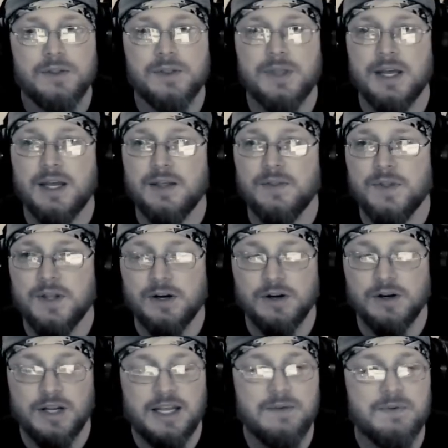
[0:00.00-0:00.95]
that
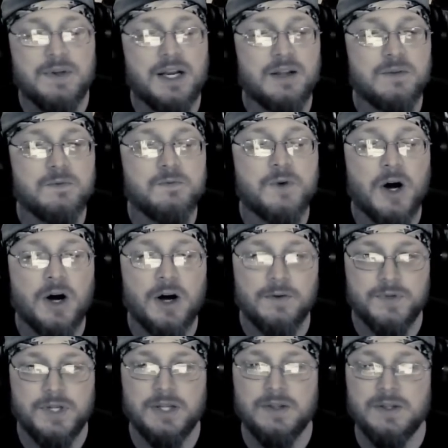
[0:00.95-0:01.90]
are even
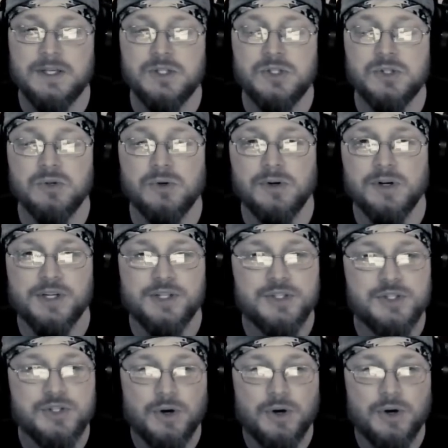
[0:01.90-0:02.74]
involved in these stories